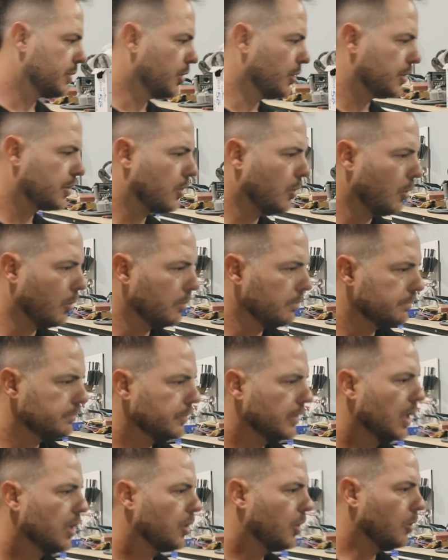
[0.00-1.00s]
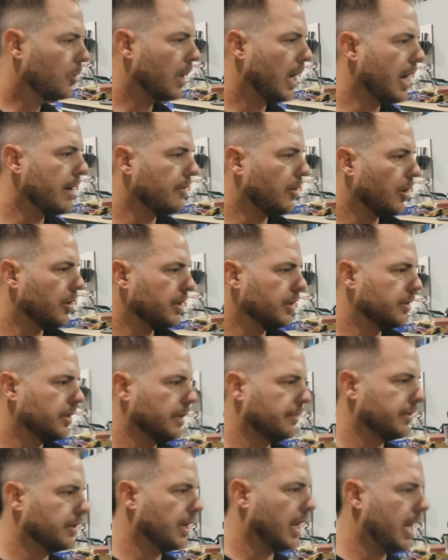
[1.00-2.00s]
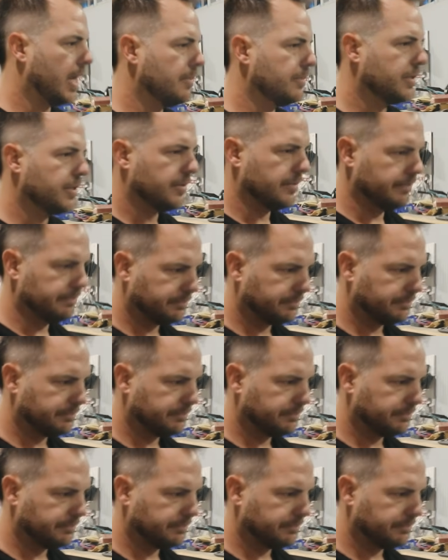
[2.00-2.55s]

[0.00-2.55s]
So it's cool to have all the different names